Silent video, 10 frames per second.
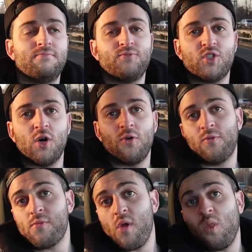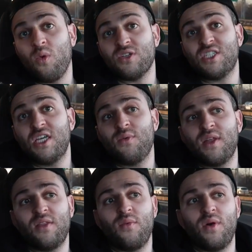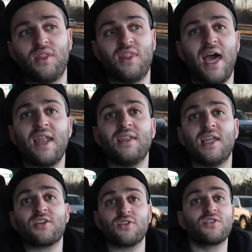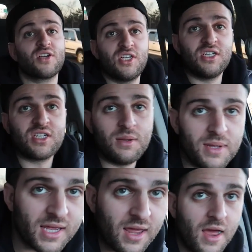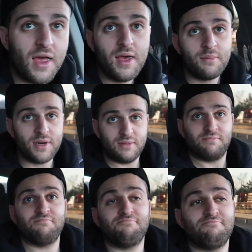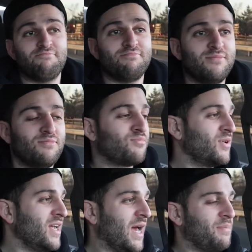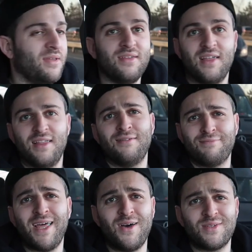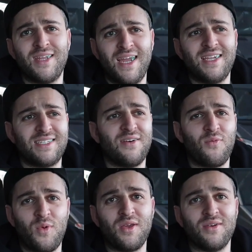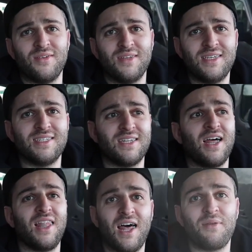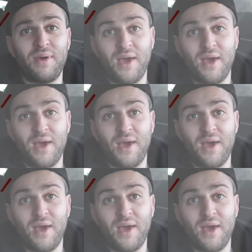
So we'll see what that next restriction is gonna be. But pretty happy. 1,087 wheel is a lot of